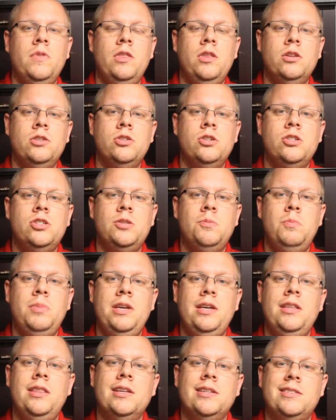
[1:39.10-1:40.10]
to
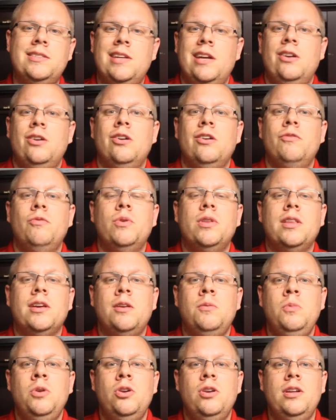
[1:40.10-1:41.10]
be the center of what the
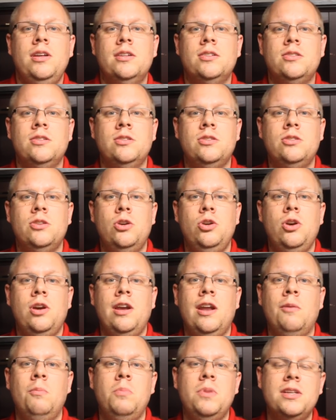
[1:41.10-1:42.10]
community is. And so you
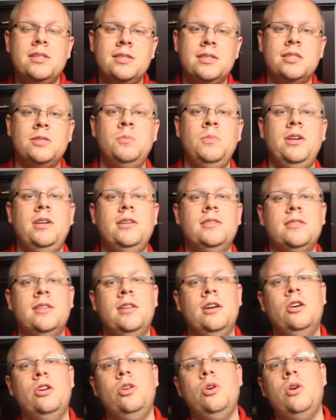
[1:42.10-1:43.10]
can have business meetings in
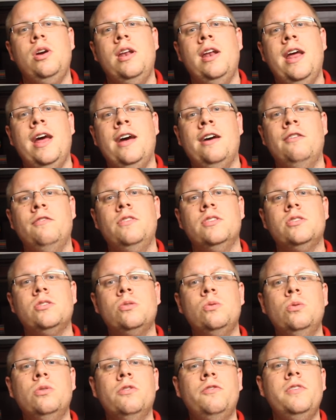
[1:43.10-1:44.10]
there. You can have the
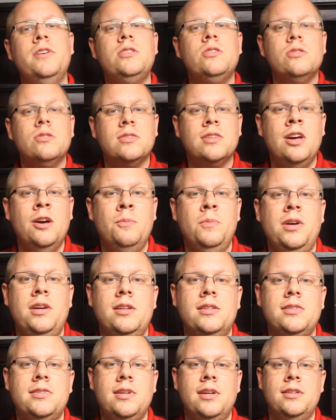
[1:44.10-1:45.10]
school officials come
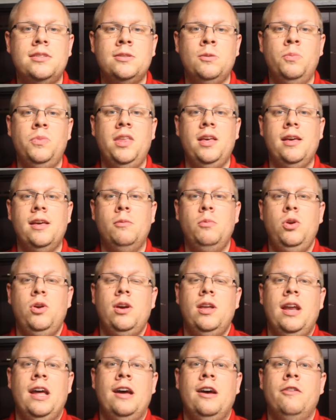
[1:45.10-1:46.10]
in and set something up. You
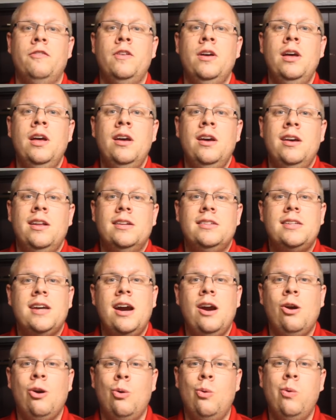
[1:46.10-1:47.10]
can have an
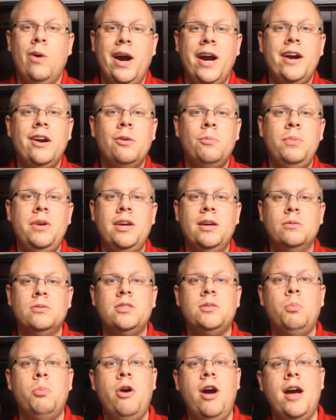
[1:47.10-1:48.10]
entire choir be able
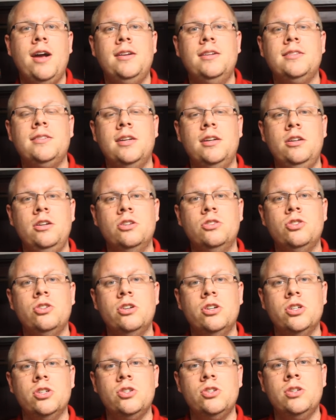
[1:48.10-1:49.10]
to practice at your
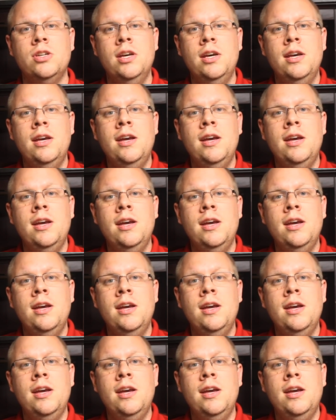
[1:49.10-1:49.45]
church.